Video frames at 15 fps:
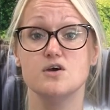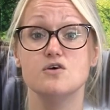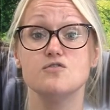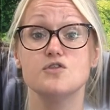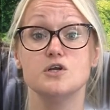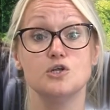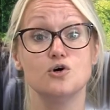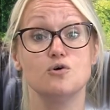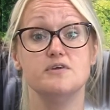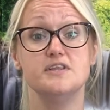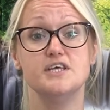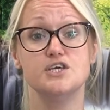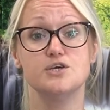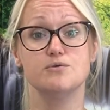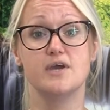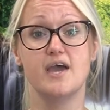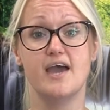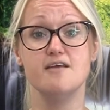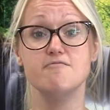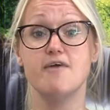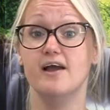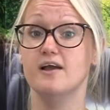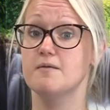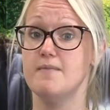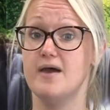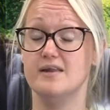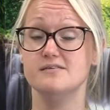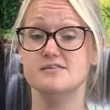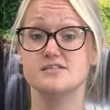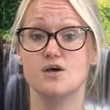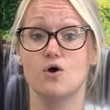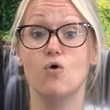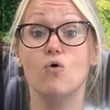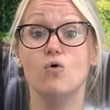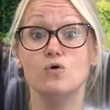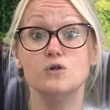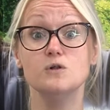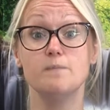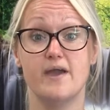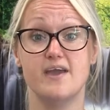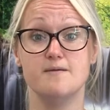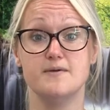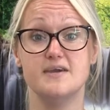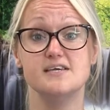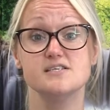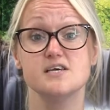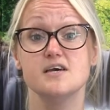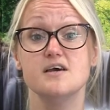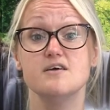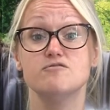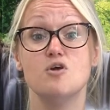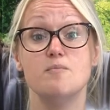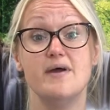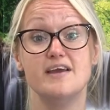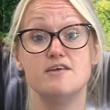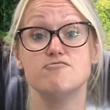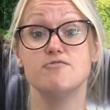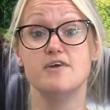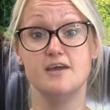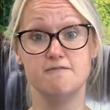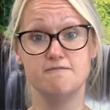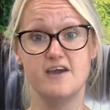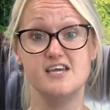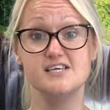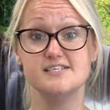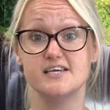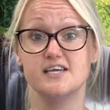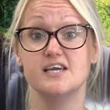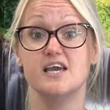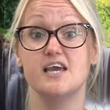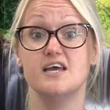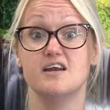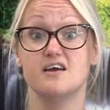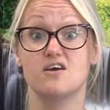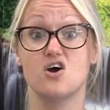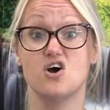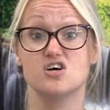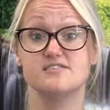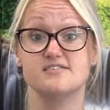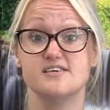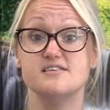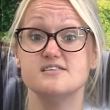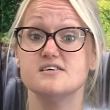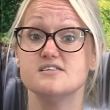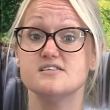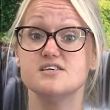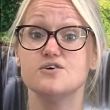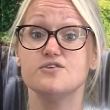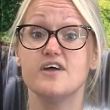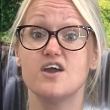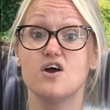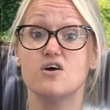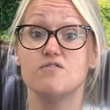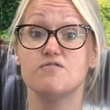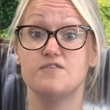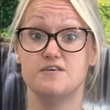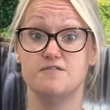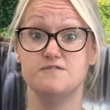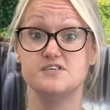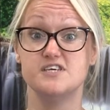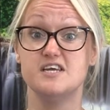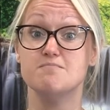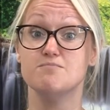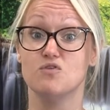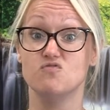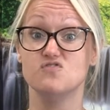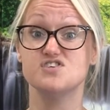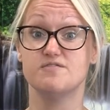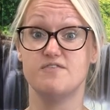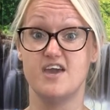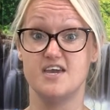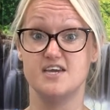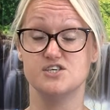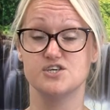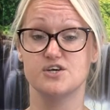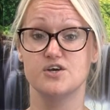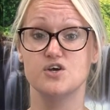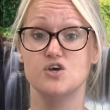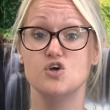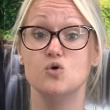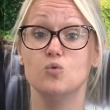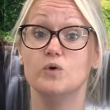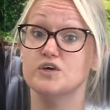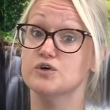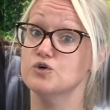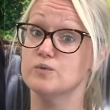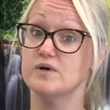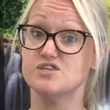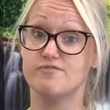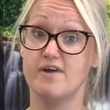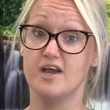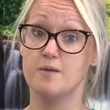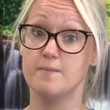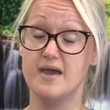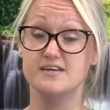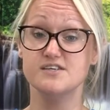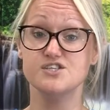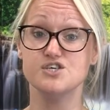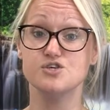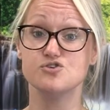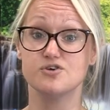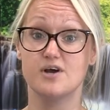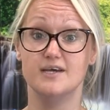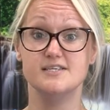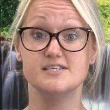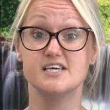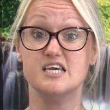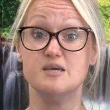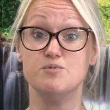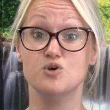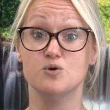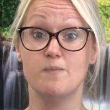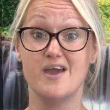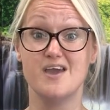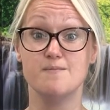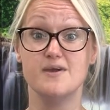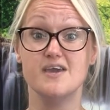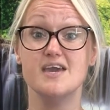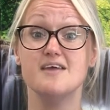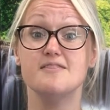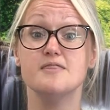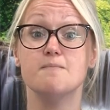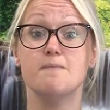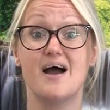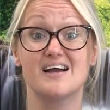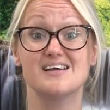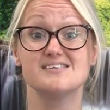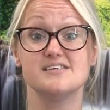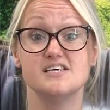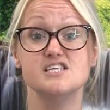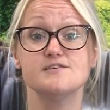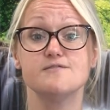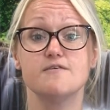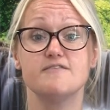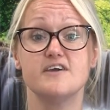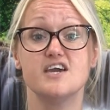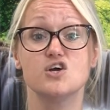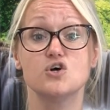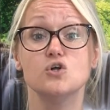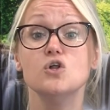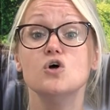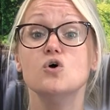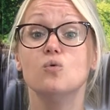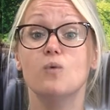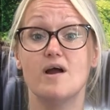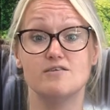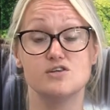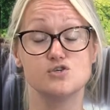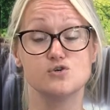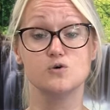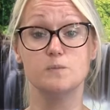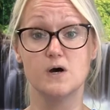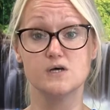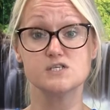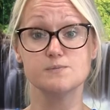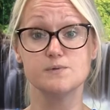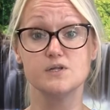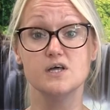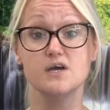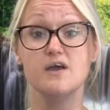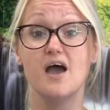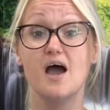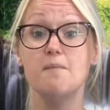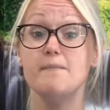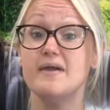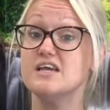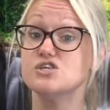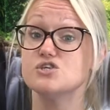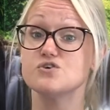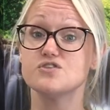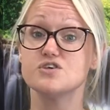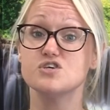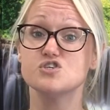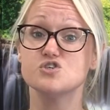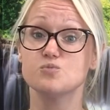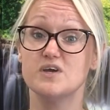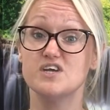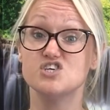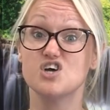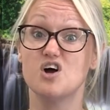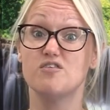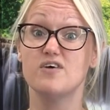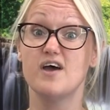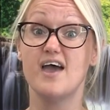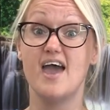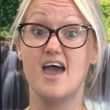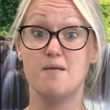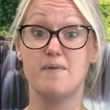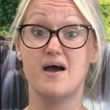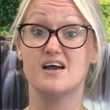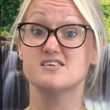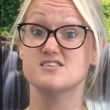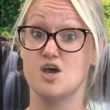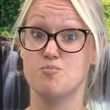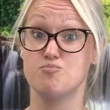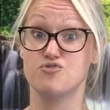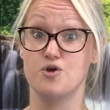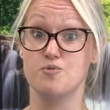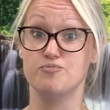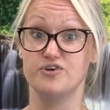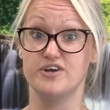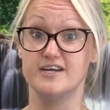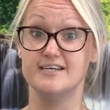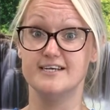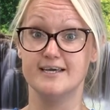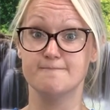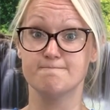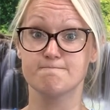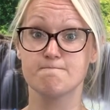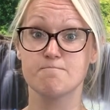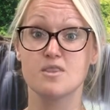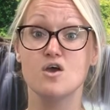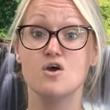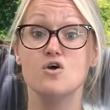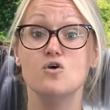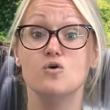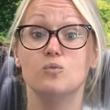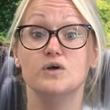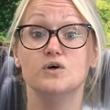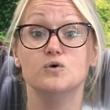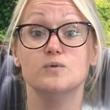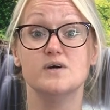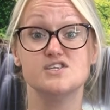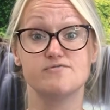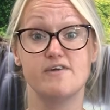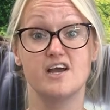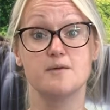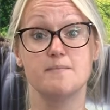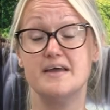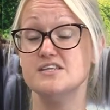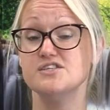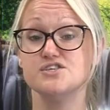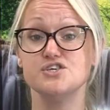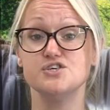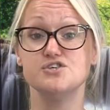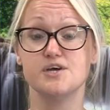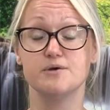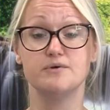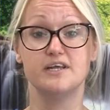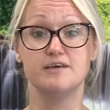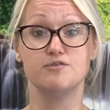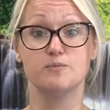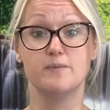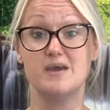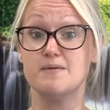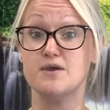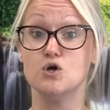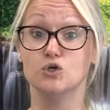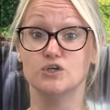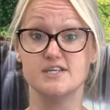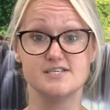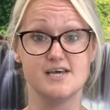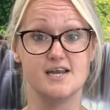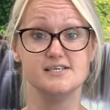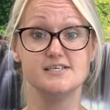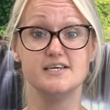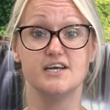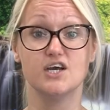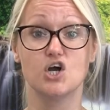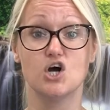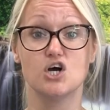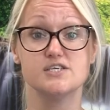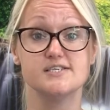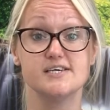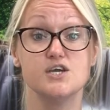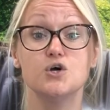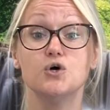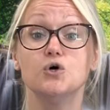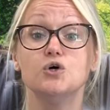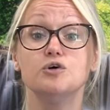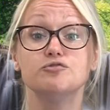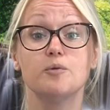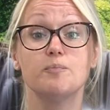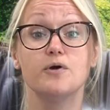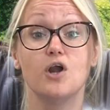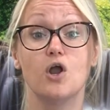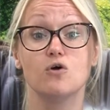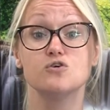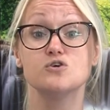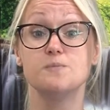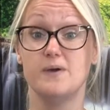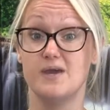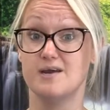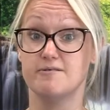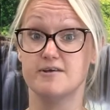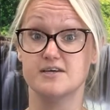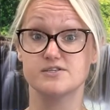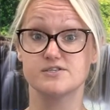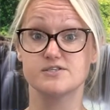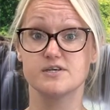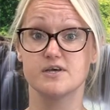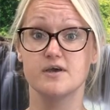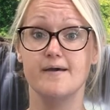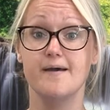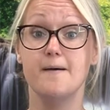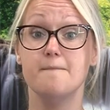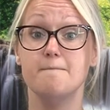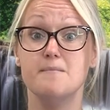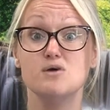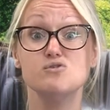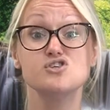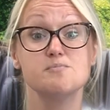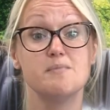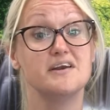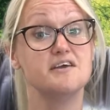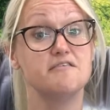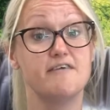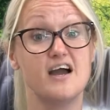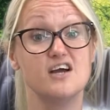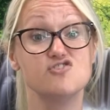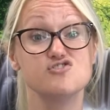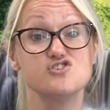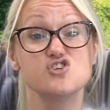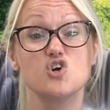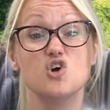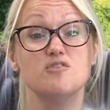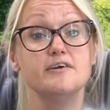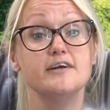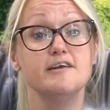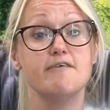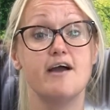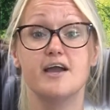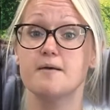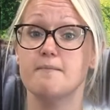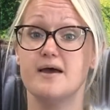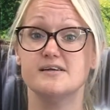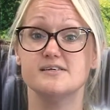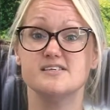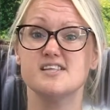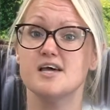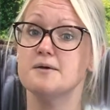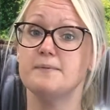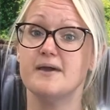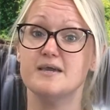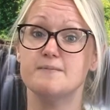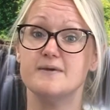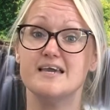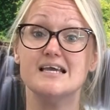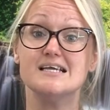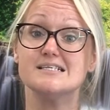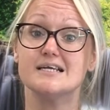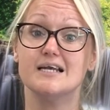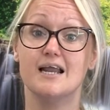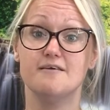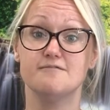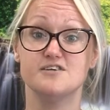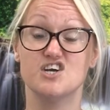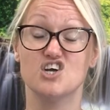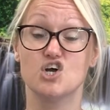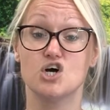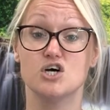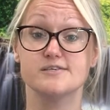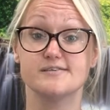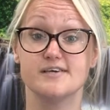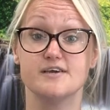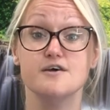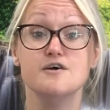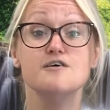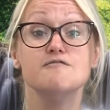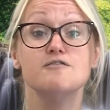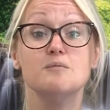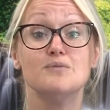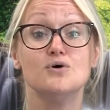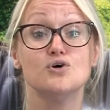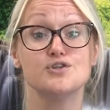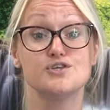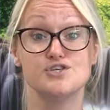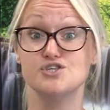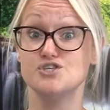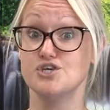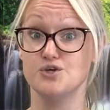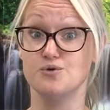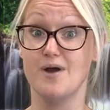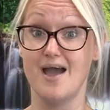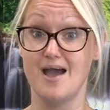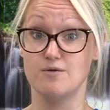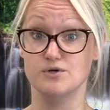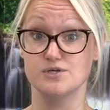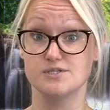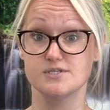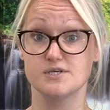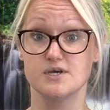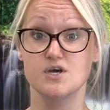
The law in the UK recommends that all babies remain rear-facing in a car seat until they are 15 months of age. We always recommend that you try to keep your baby in the back seat of a vehicle where at possible, and make sure that you switch off airbags appropriately. We always recommend that you don't leave your baby unattended in a car seat or for prolonged periods. Most manufacturers currently recommend that a baby isn't left in a car seat for more than 2 hours.